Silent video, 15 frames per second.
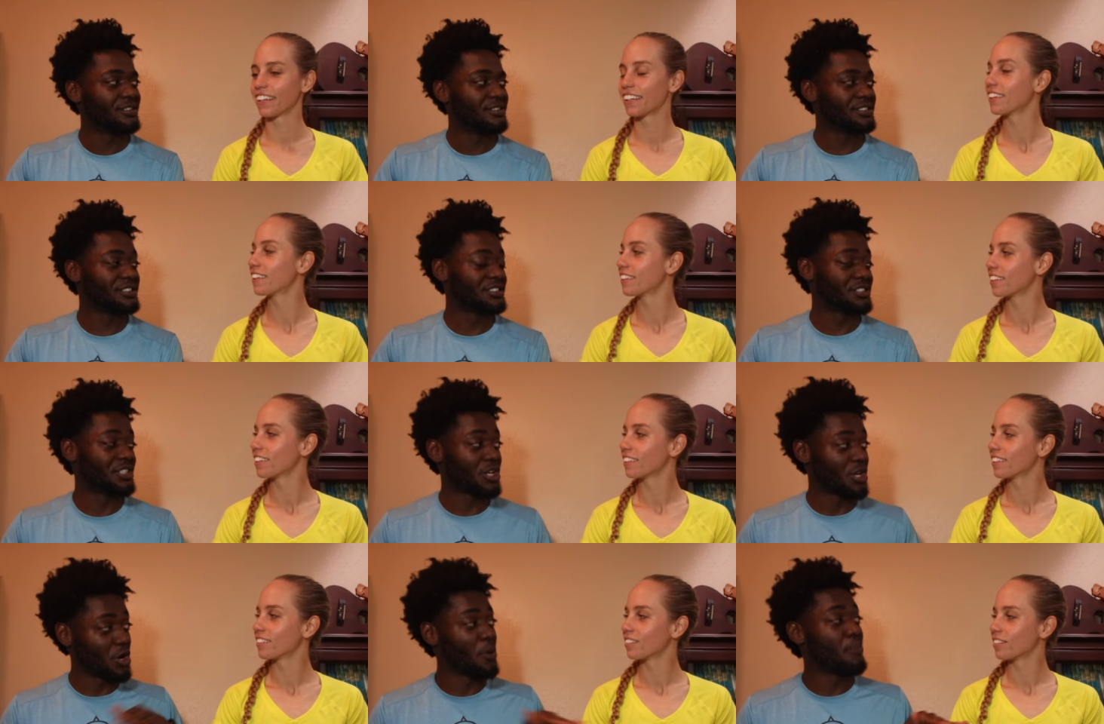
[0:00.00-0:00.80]
Speaker 1: this is
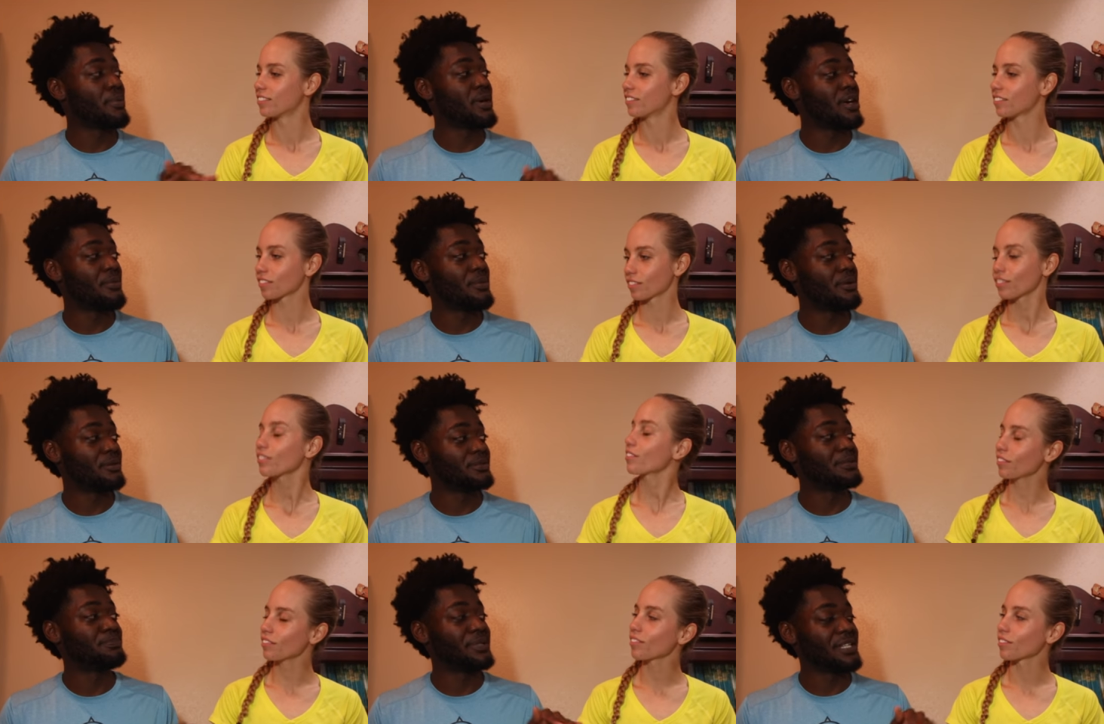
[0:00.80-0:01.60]
the GoMeb
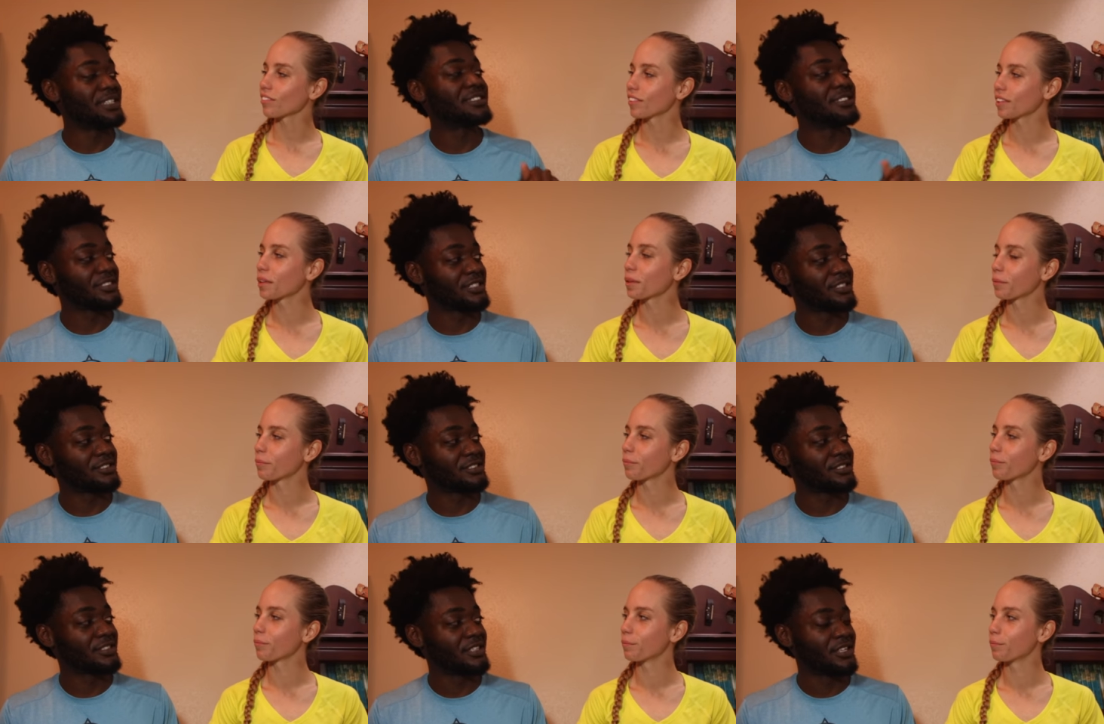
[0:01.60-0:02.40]
Speed
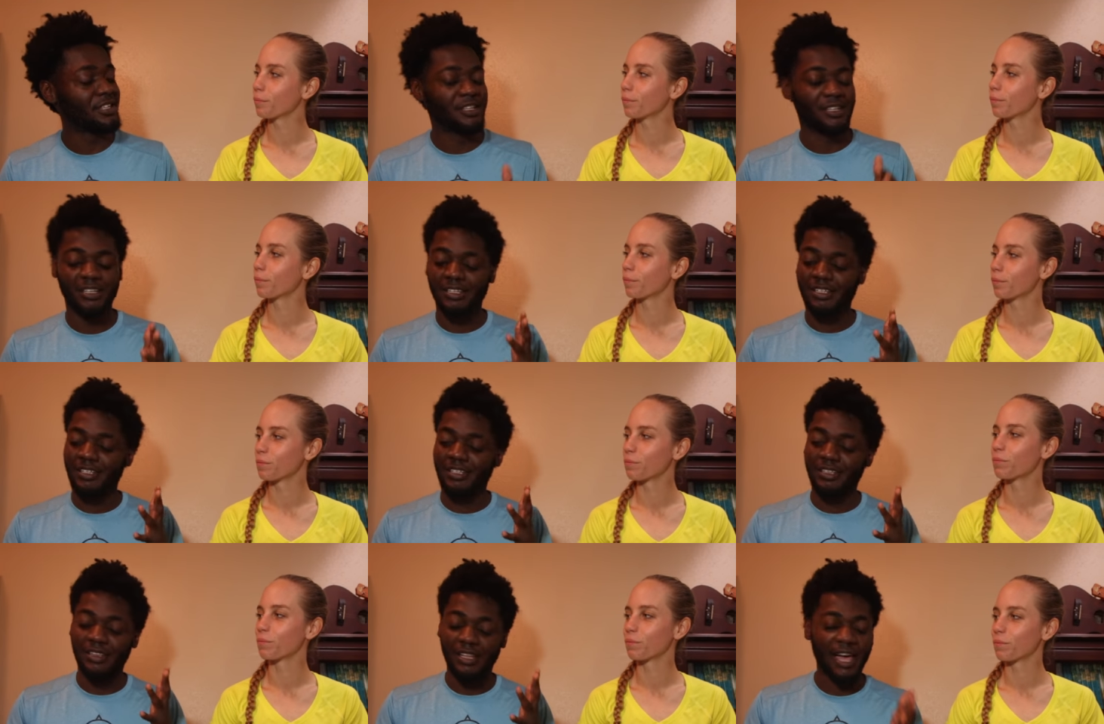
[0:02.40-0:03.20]
Six,
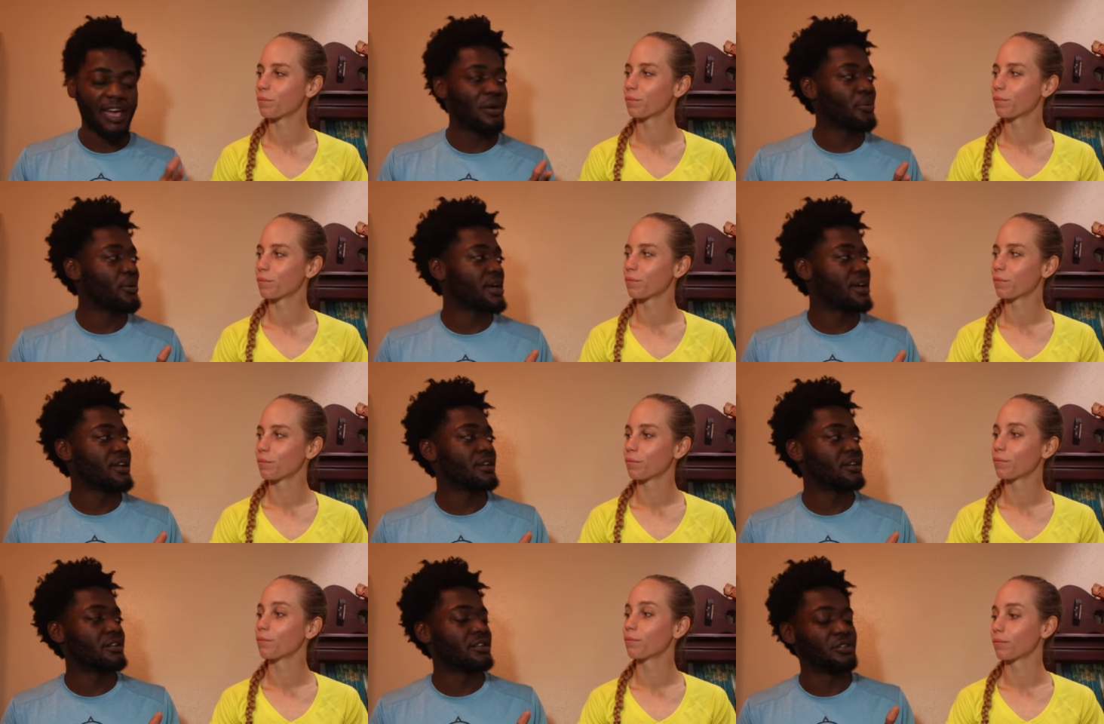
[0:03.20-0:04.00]

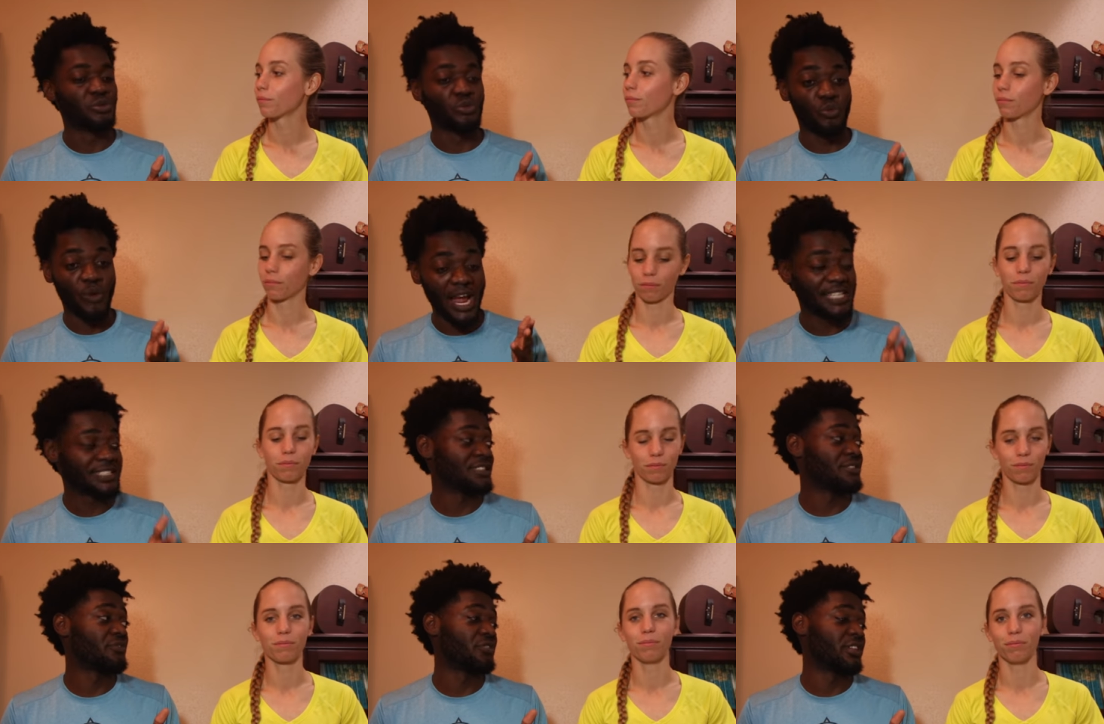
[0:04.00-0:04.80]
lightweight
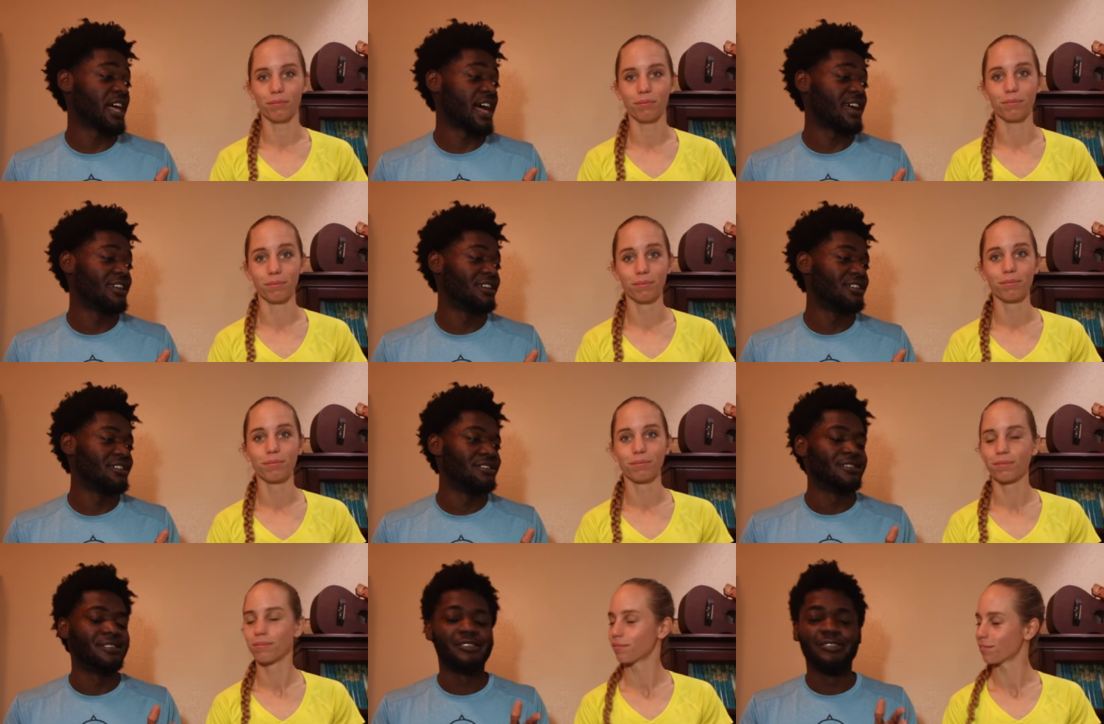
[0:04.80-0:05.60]
racing hmm. flat.
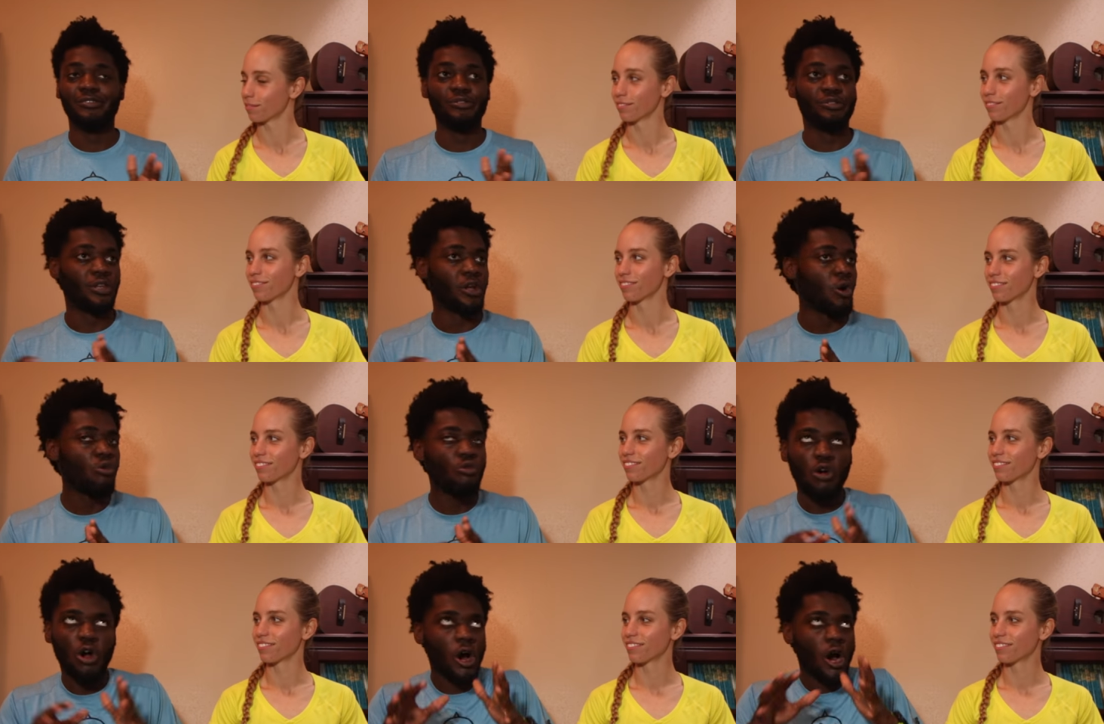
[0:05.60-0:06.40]

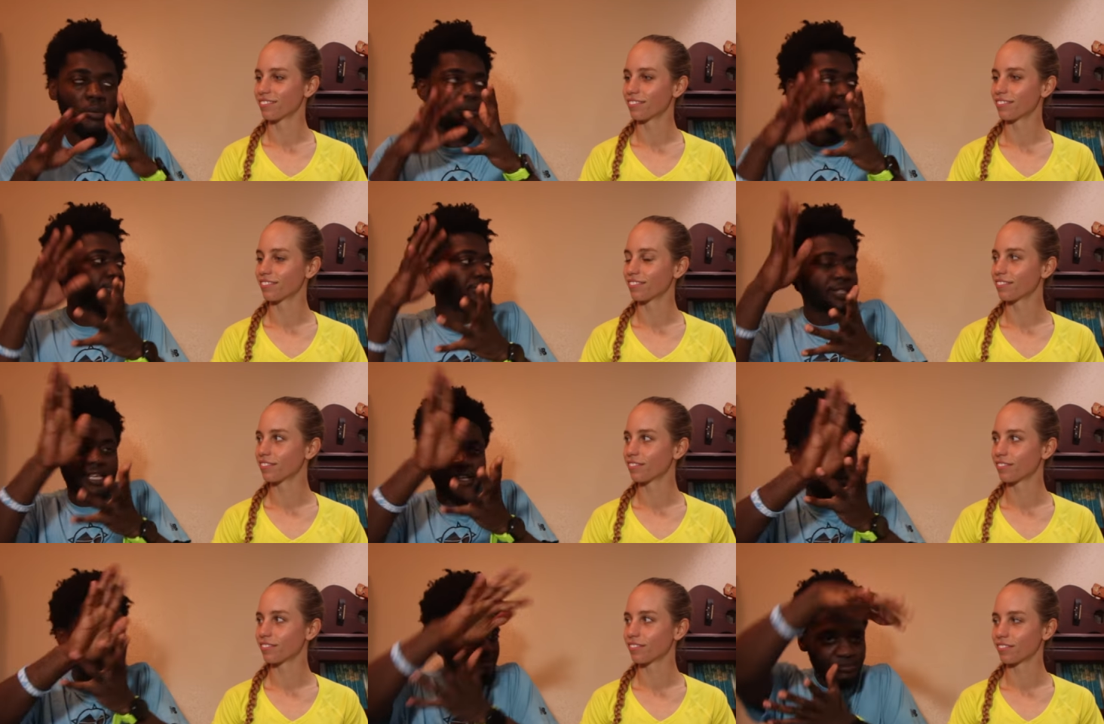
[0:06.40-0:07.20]
No carbon
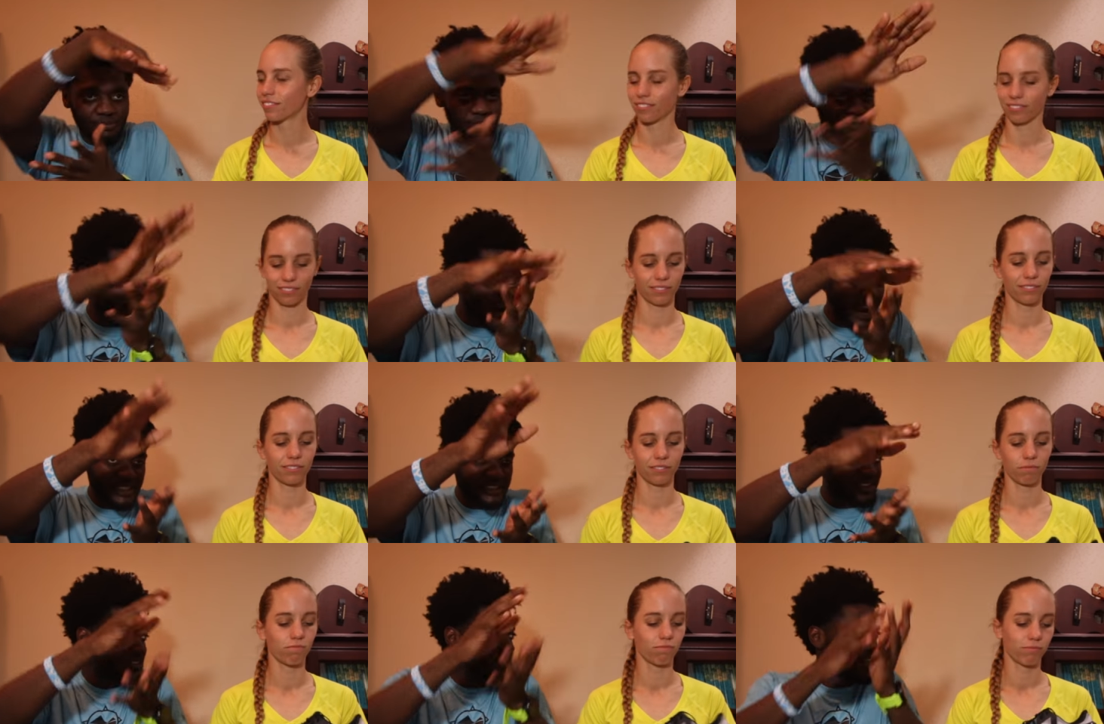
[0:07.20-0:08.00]
plate
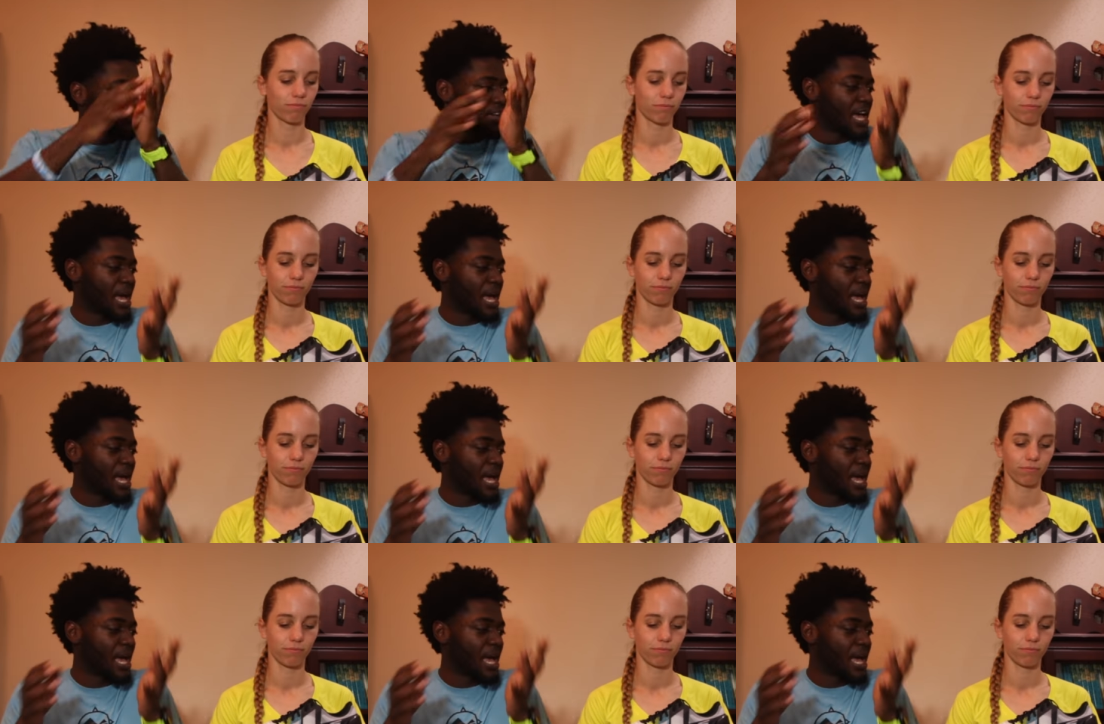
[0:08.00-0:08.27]
crazy stuff